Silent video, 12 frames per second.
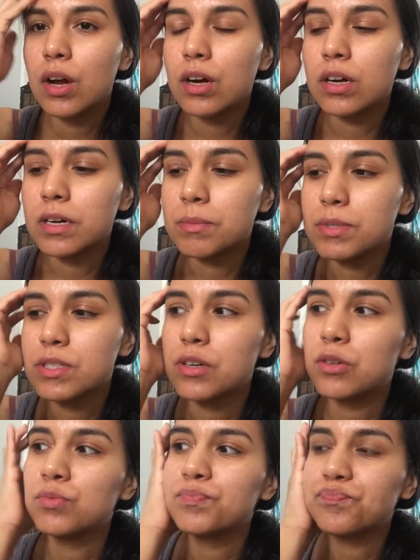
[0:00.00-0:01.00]
Um,
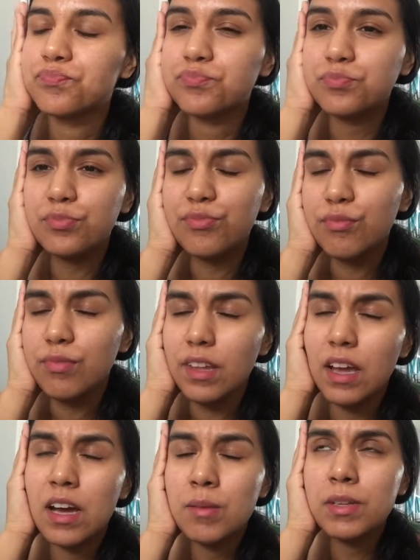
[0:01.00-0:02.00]
so
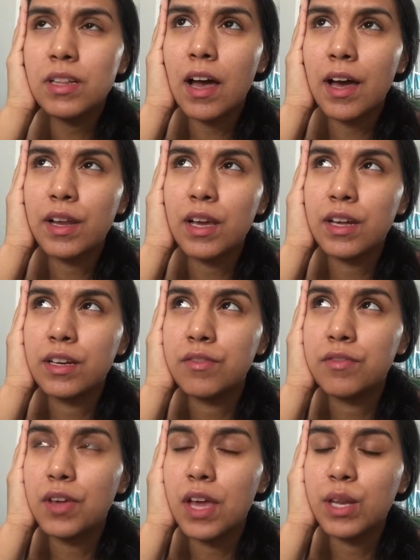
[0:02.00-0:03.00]
I'm glad and
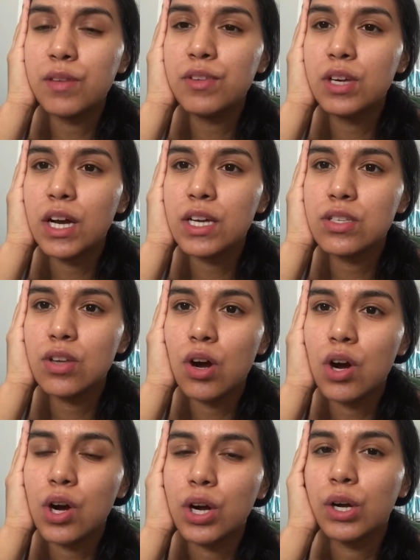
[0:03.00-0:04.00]
if any of you guys
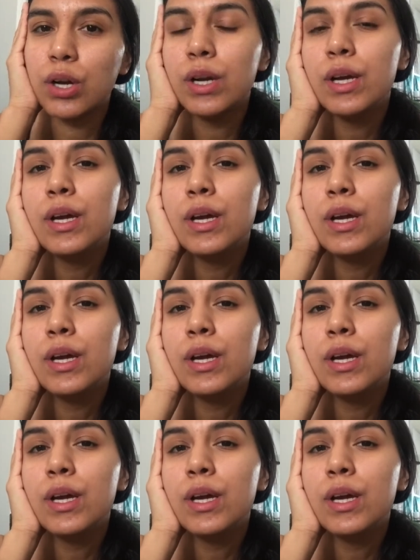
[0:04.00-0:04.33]
are